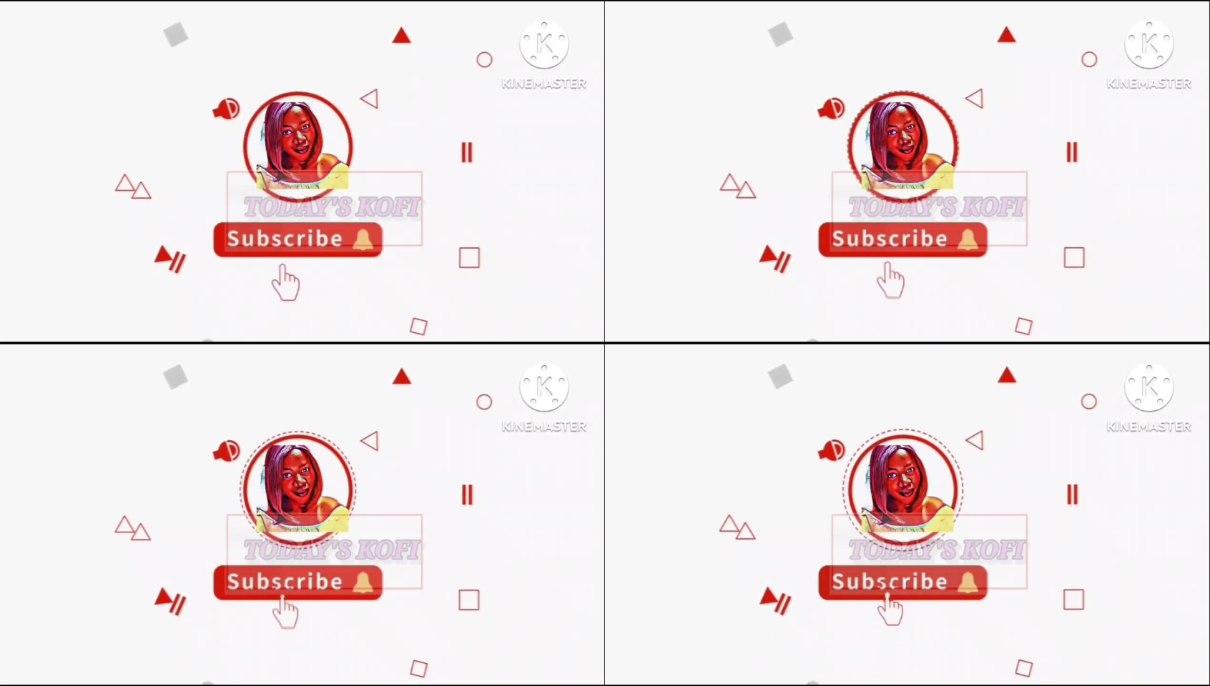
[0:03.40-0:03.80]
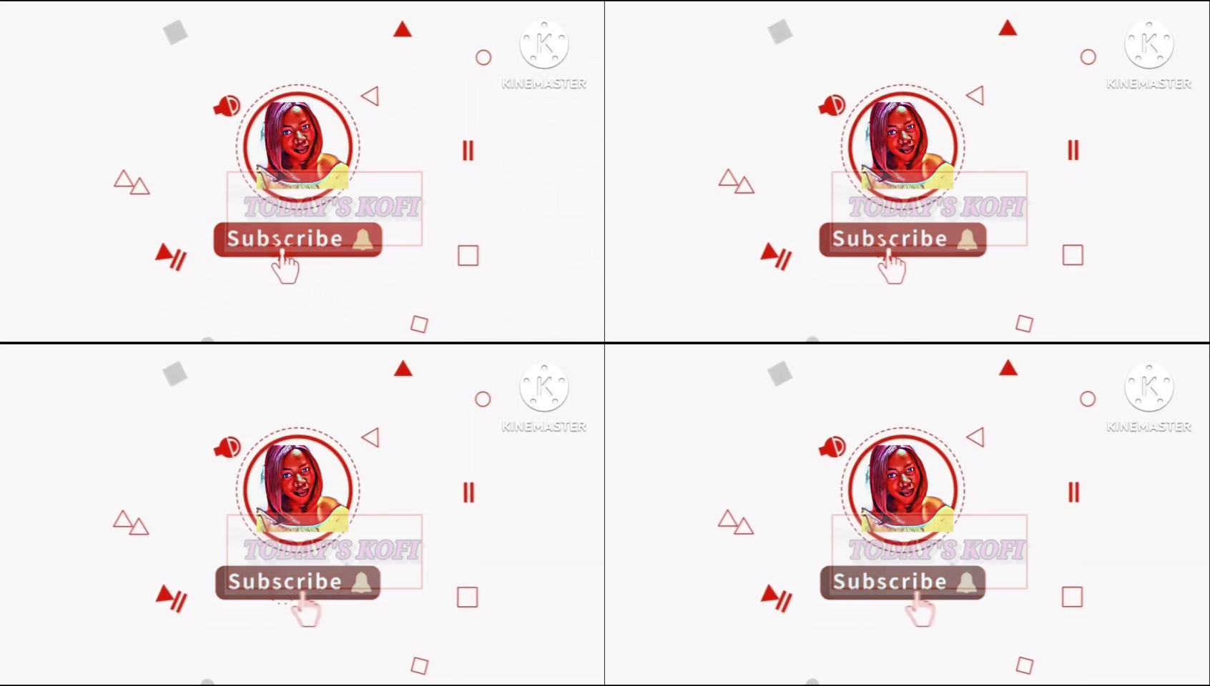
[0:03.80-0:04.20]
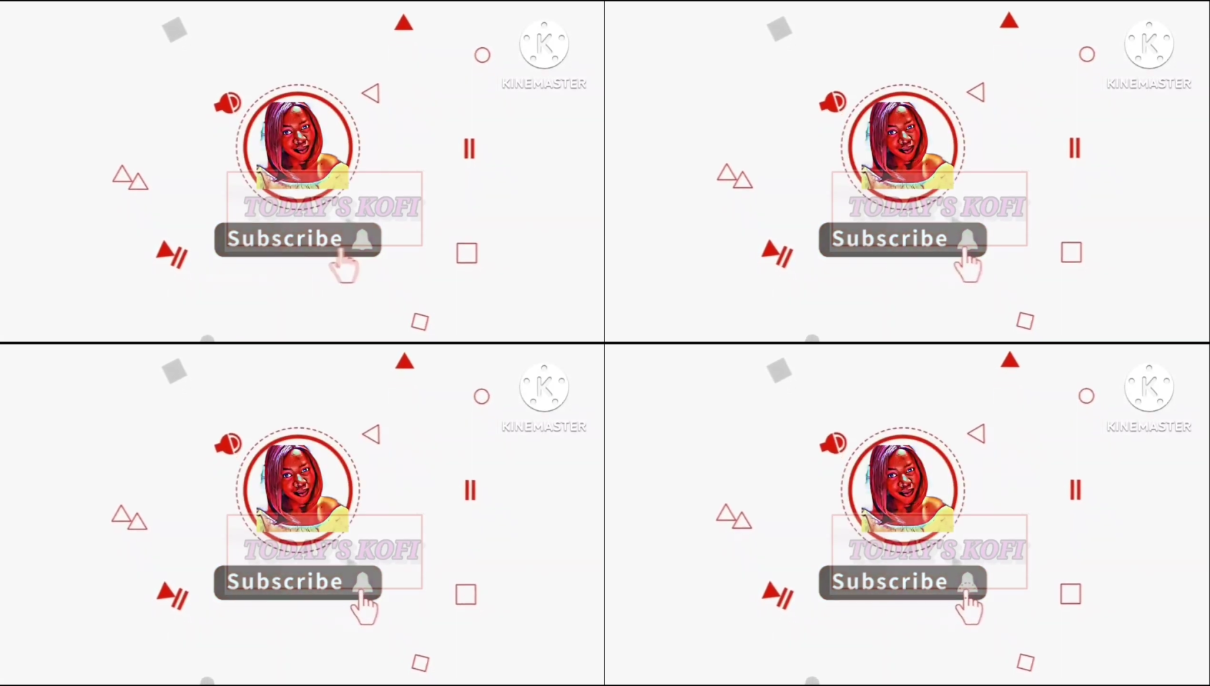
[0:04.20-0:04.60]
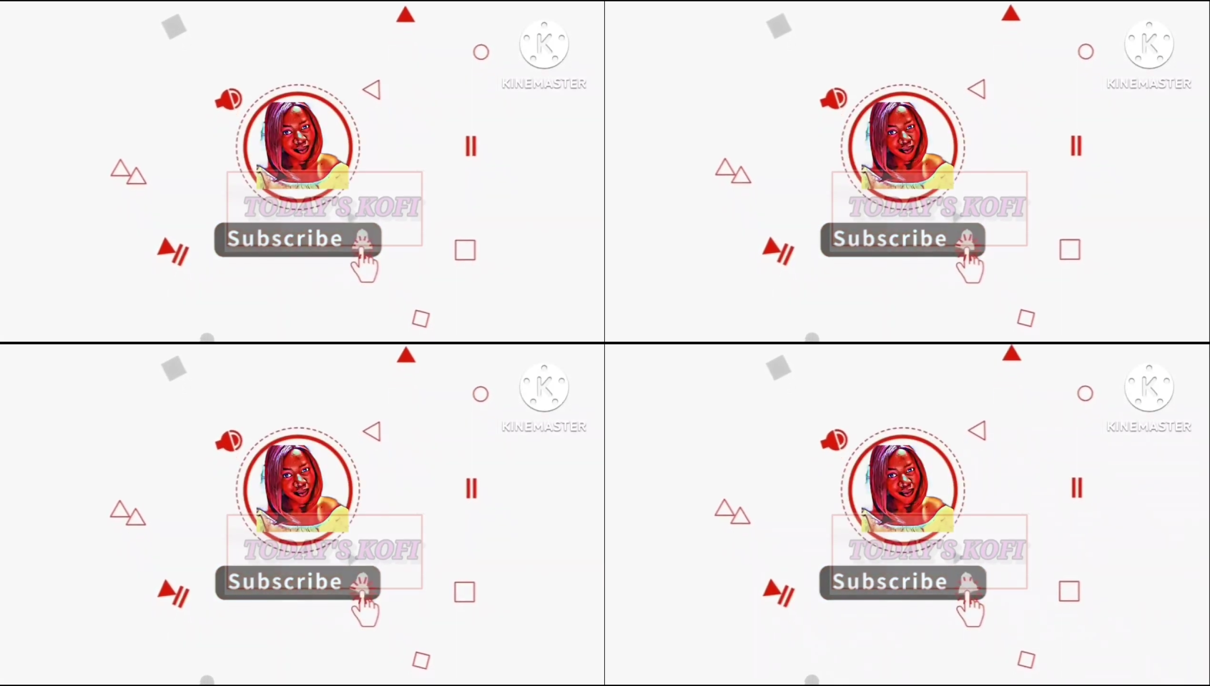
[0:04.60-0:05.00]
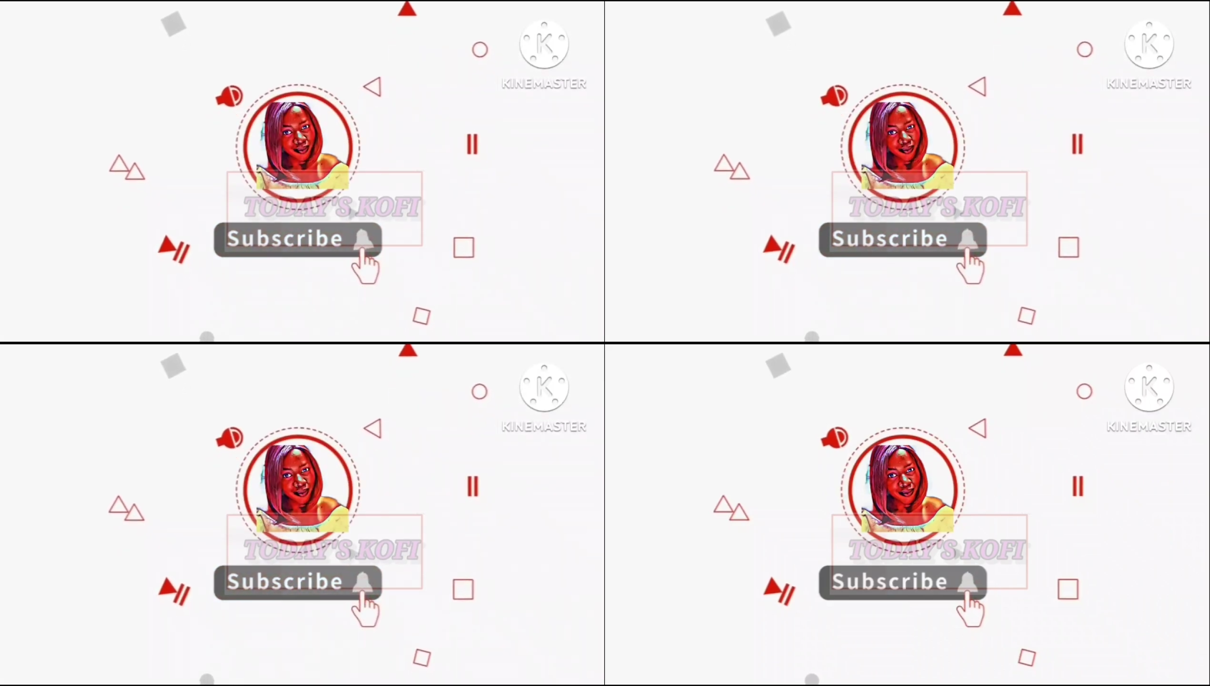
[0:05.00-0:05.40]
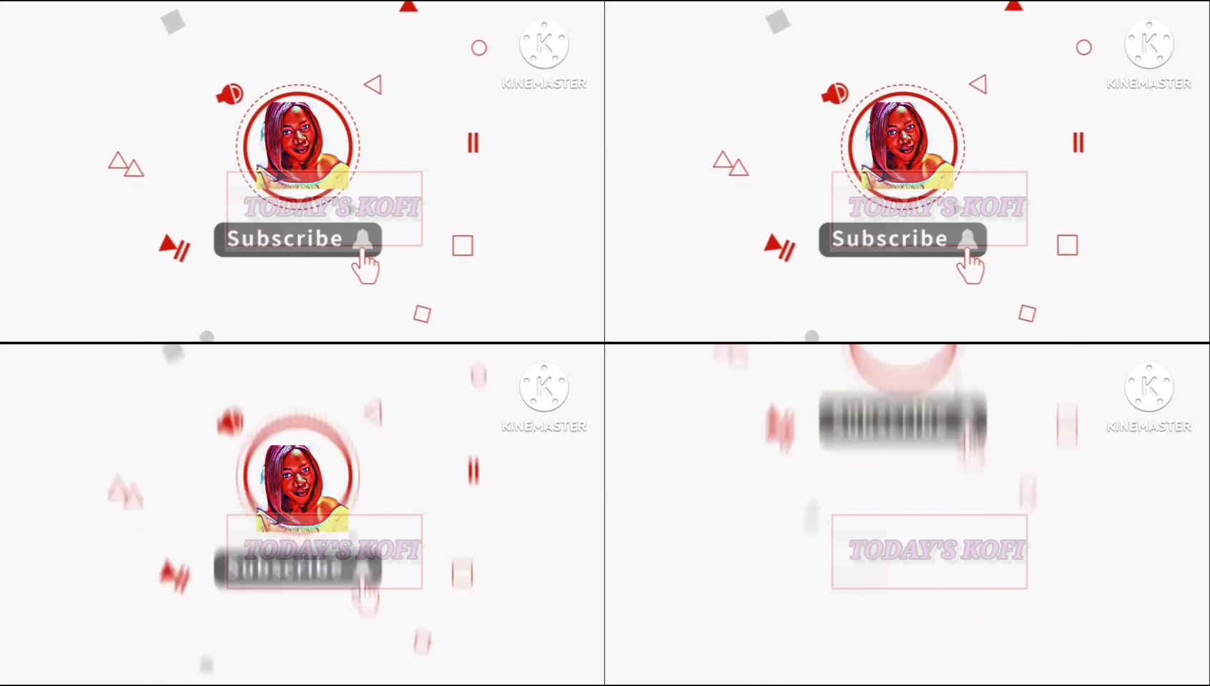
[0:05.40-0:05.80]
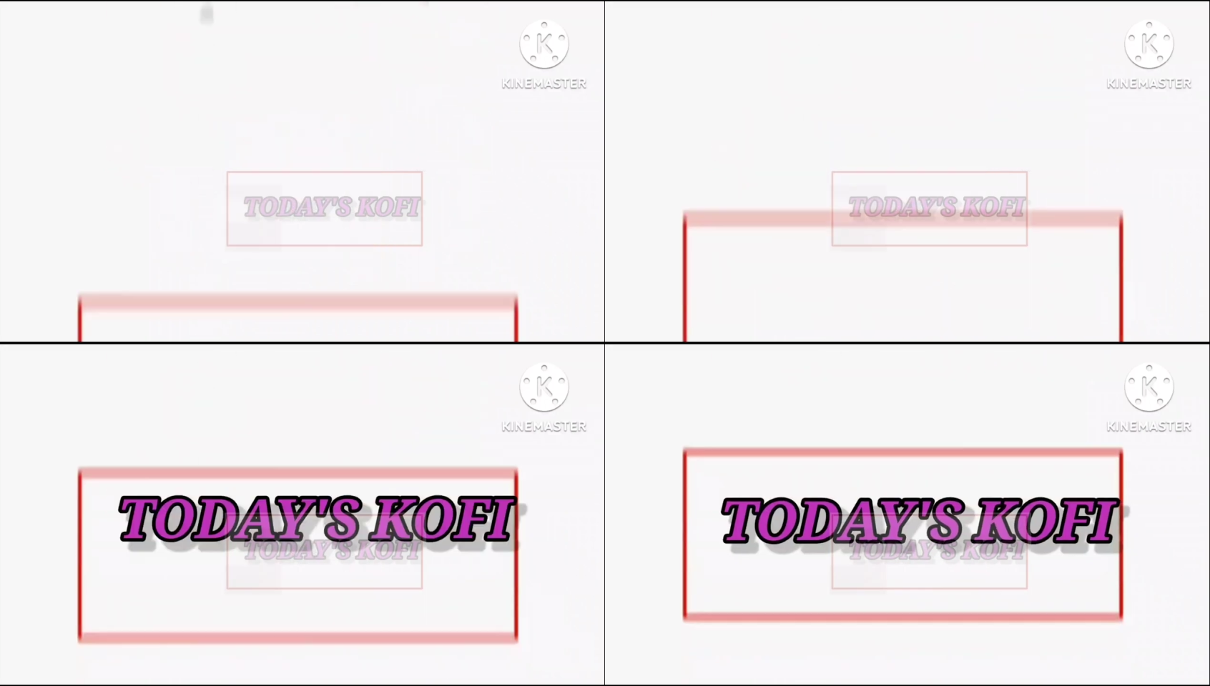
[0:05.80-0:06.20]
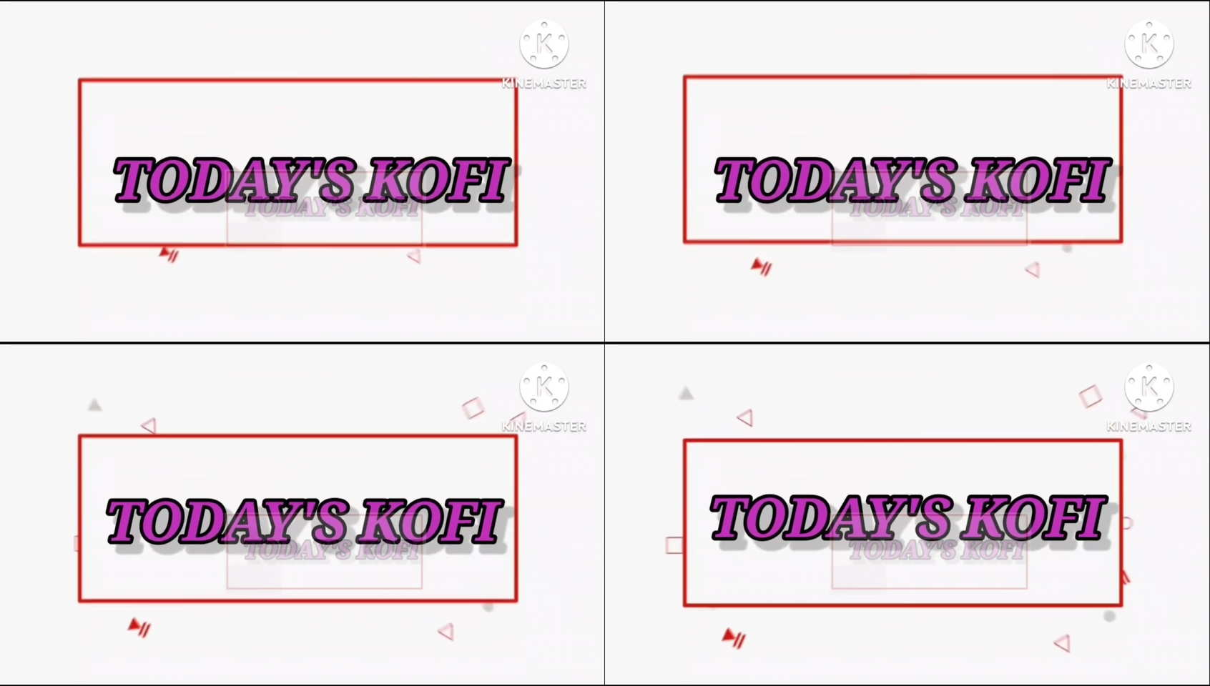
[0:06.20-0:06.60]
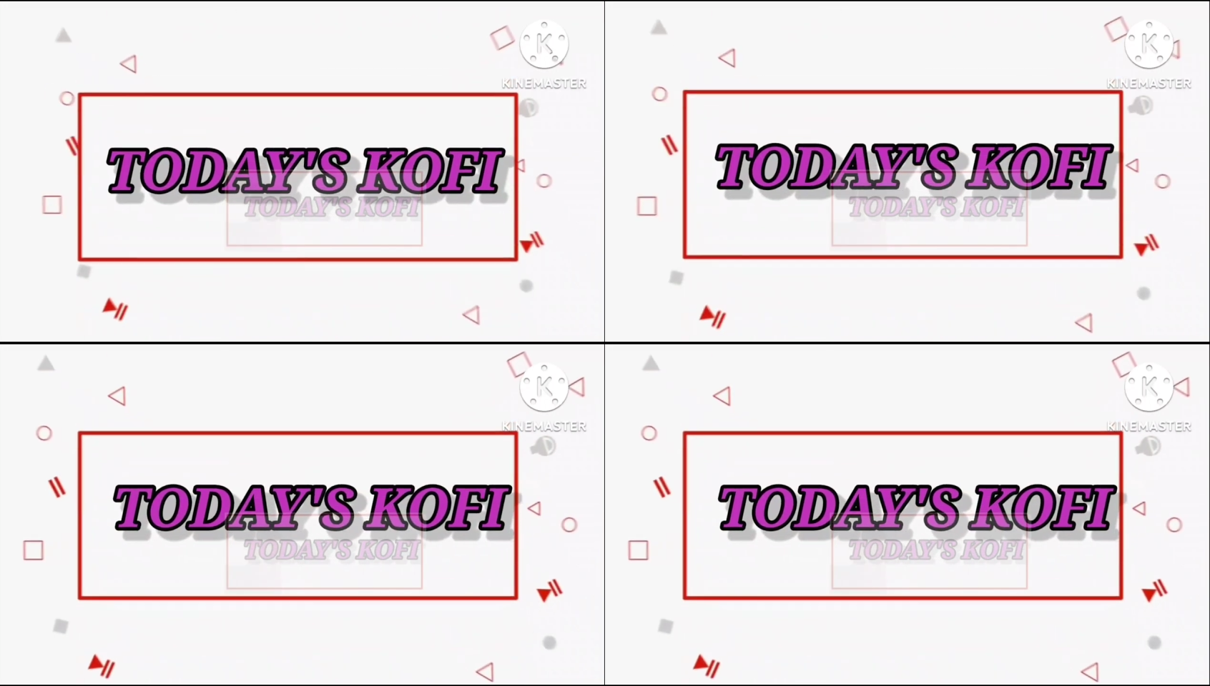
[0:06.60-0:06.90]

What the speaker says: No face is visible, so there are no lips to read.